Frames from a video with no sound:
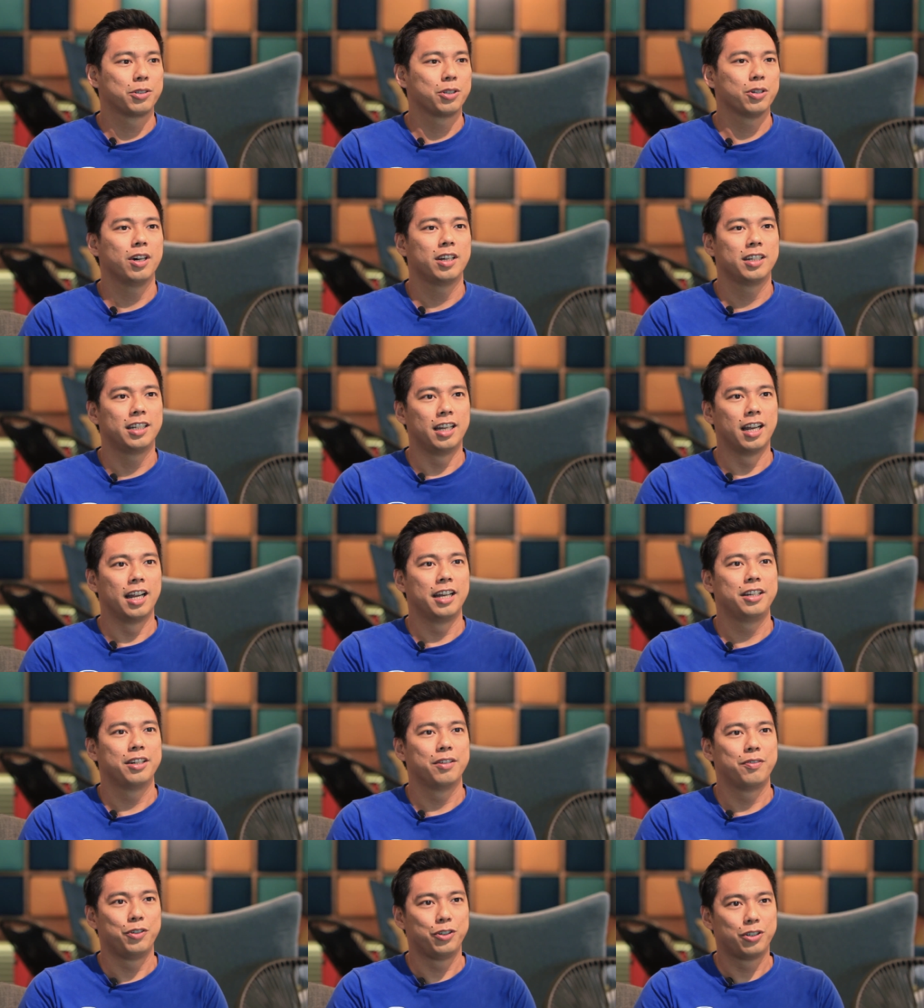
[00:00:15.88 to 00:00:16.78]
So how did the
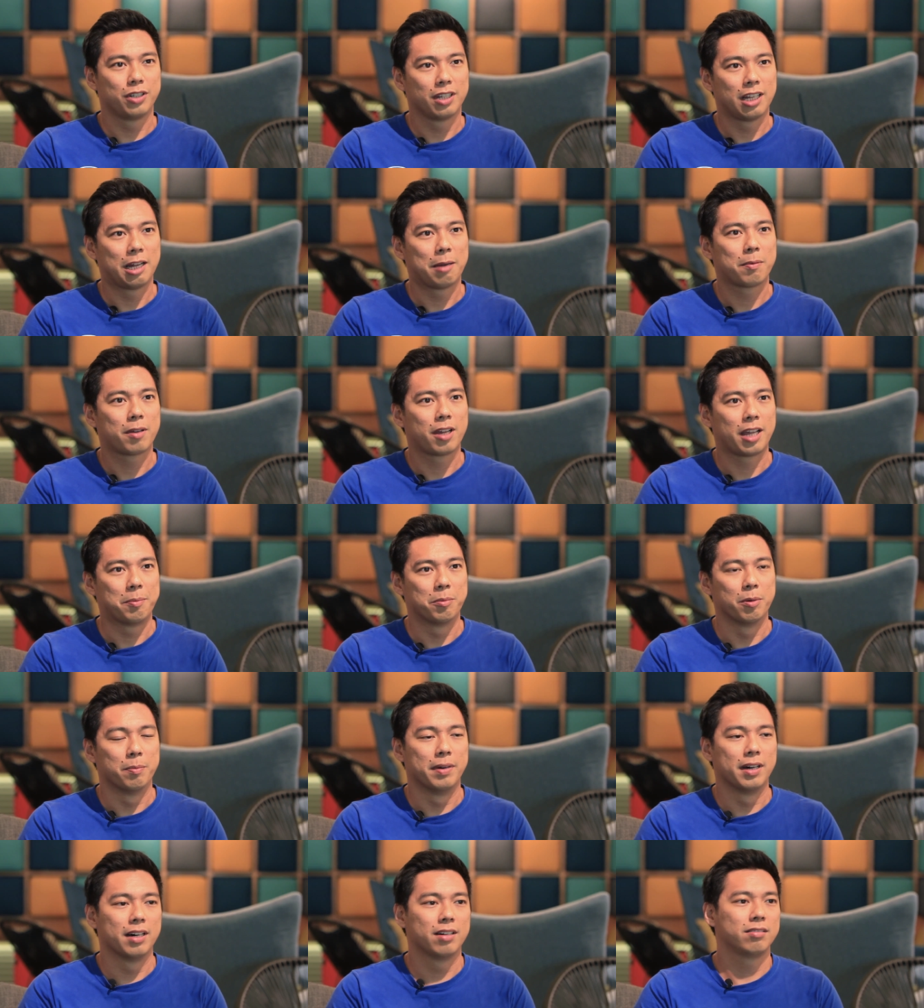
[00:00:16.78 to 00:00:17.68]
idea of FutureLab
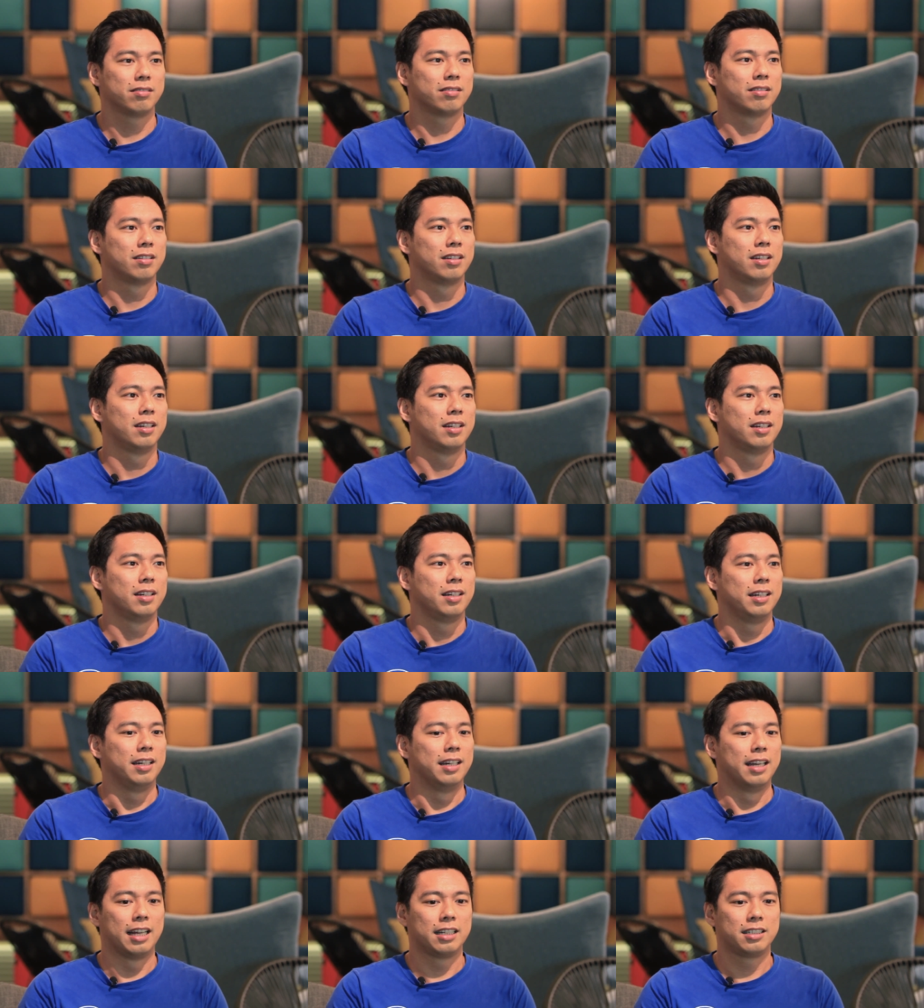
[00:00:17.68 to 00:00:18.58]
came about?
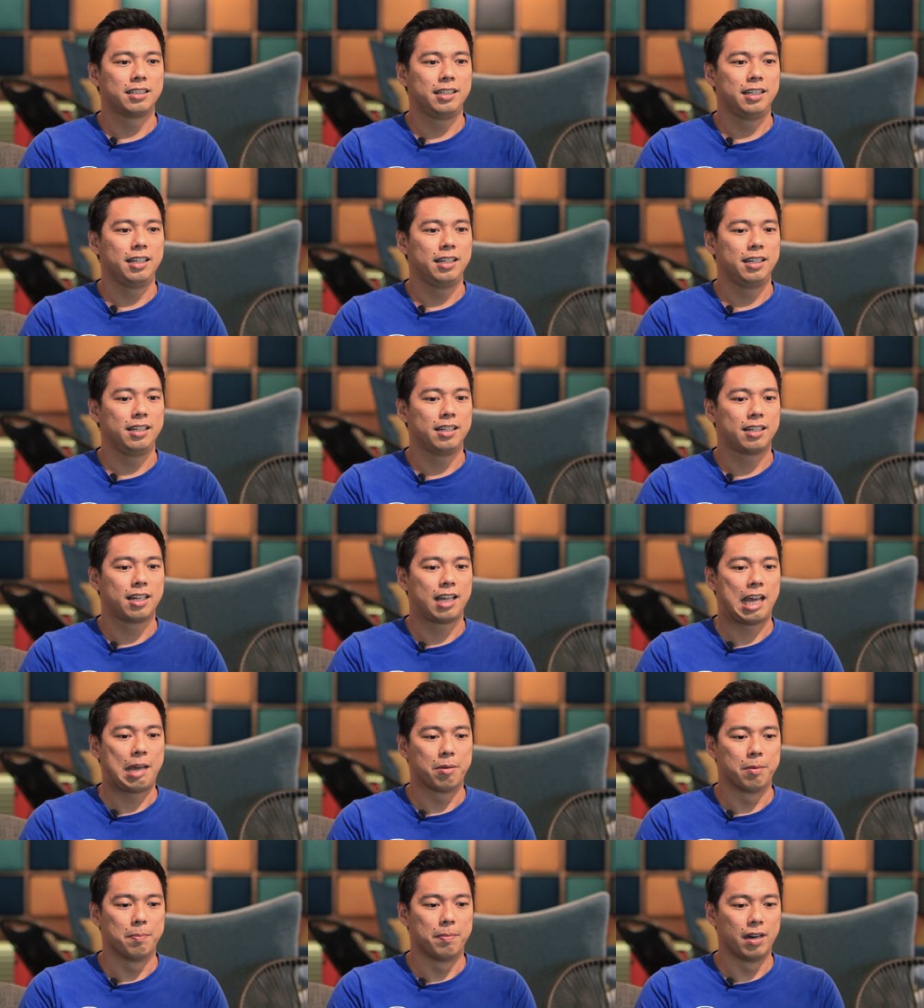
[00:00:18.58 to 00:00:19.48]
It actually
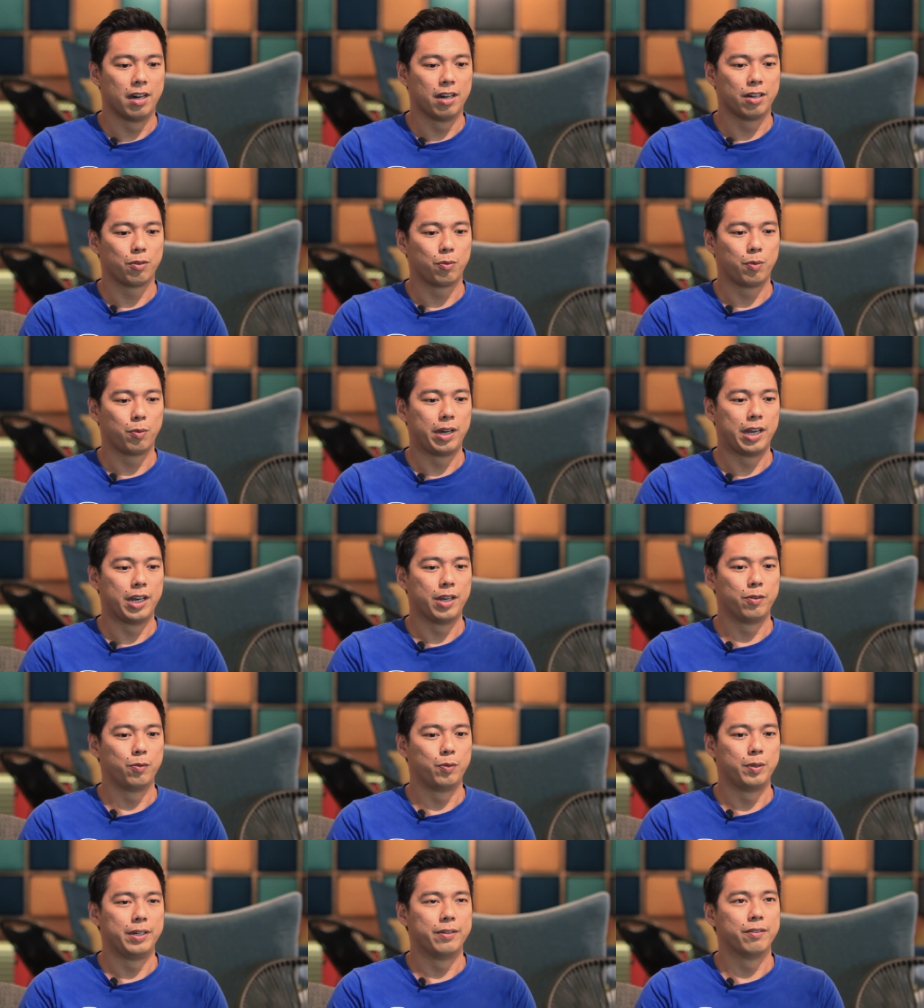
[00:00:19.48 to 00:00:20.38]
came about
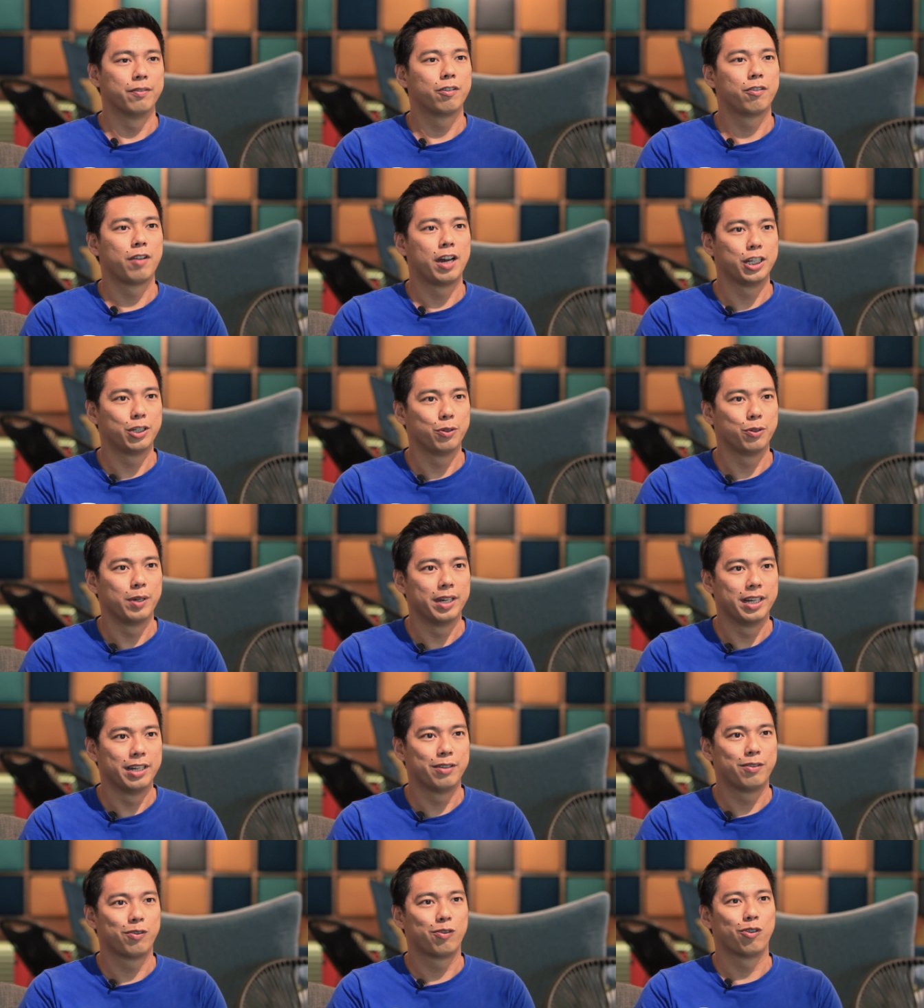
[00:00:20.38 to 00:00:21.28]
when we
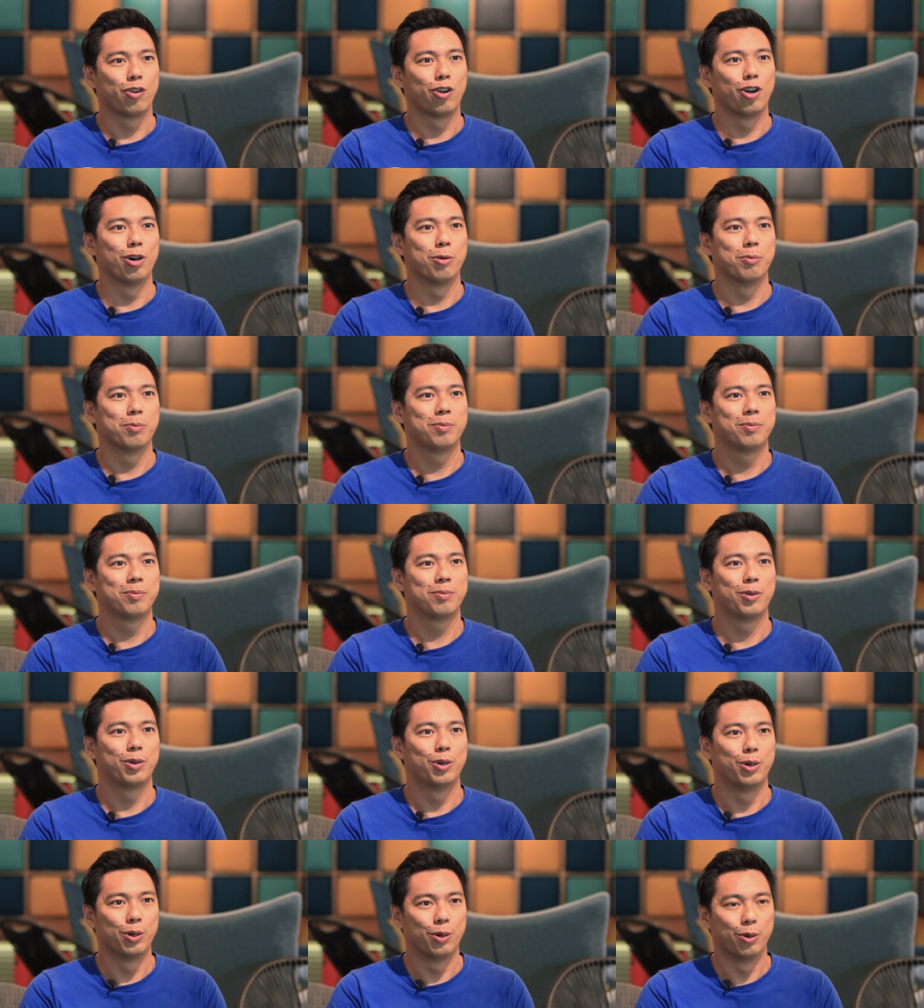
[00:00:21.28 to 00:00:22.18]
graduated from
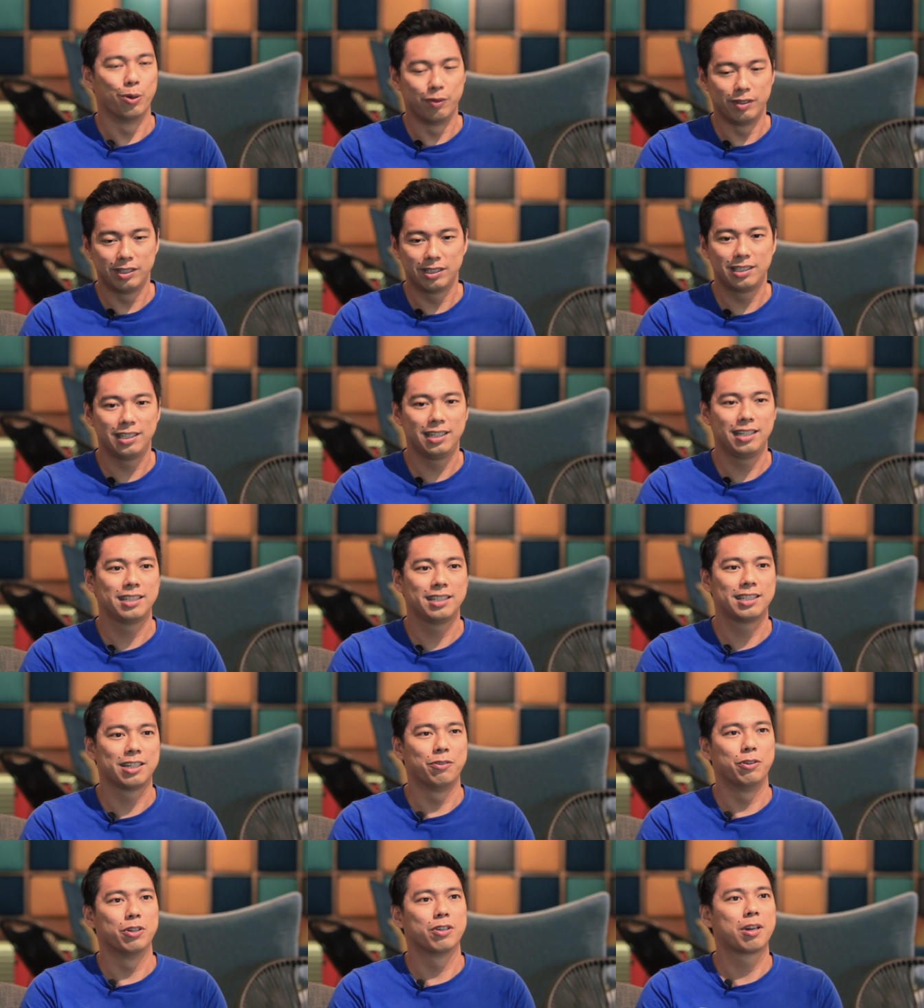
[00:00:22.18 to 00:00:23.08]

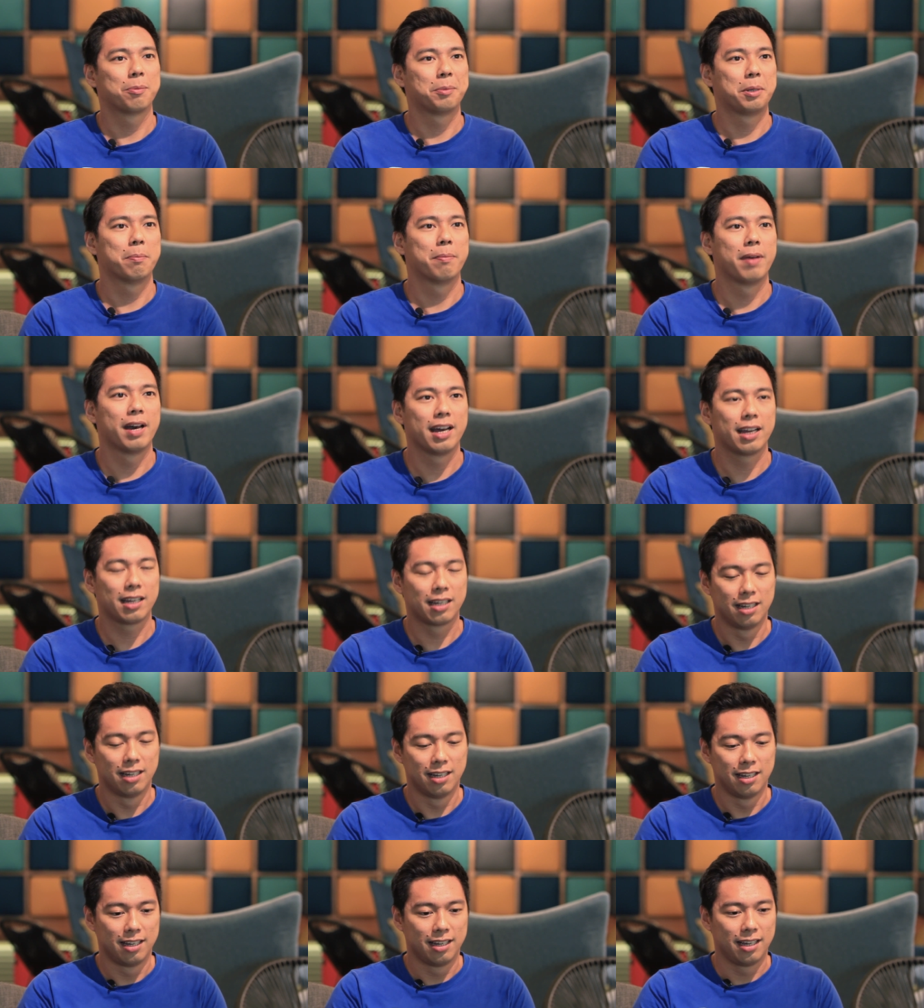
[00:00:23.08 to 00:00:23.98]
overseas and we were coming back,
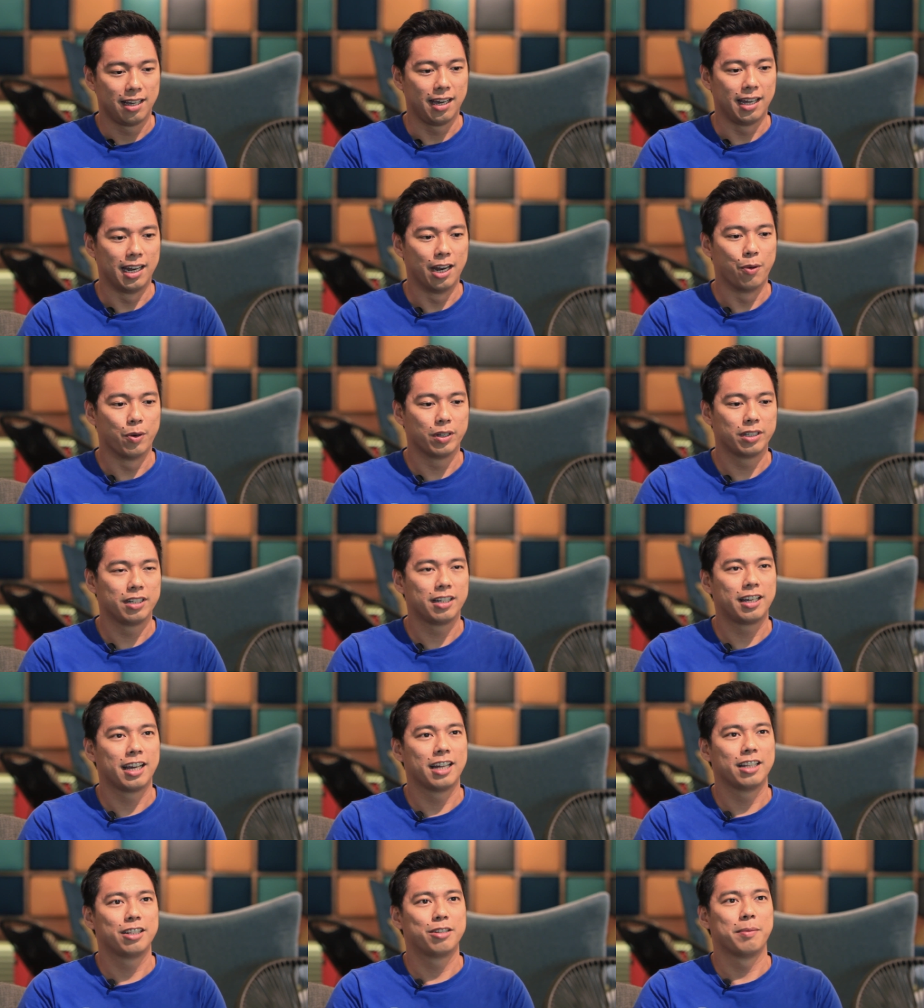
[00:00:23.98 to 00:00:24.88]
and I wanted
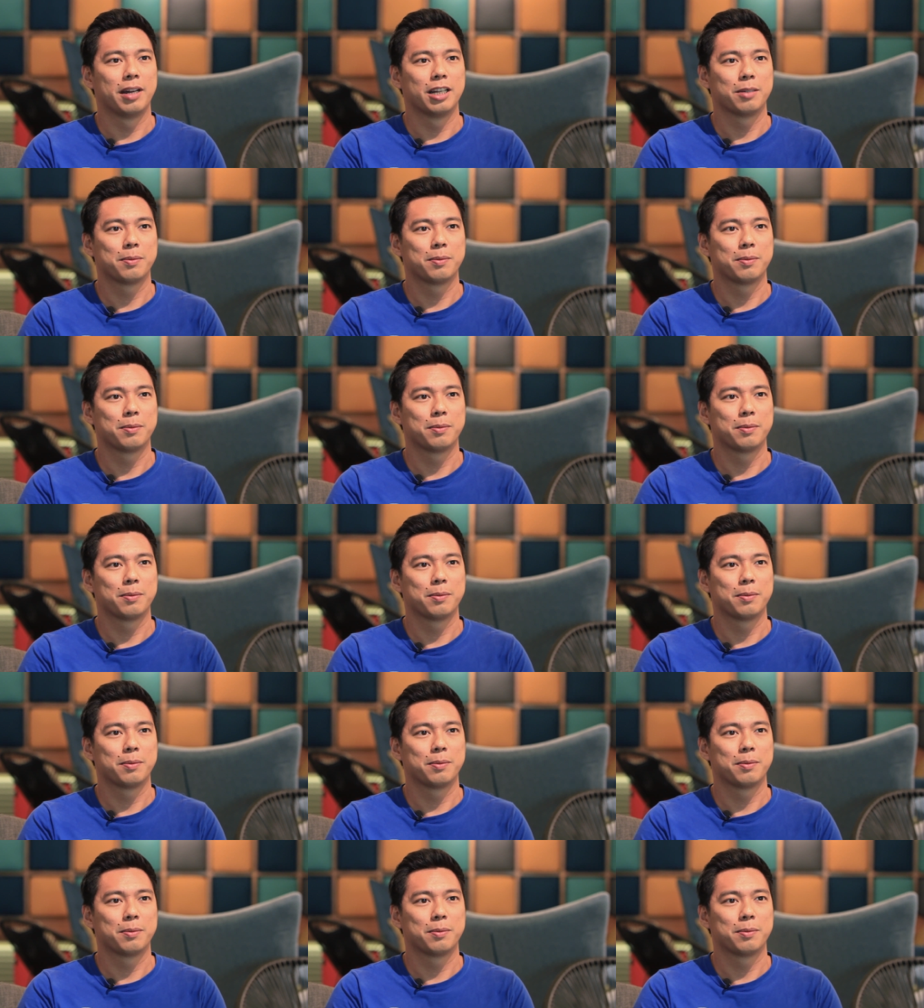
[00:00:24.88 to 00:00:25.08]
to get into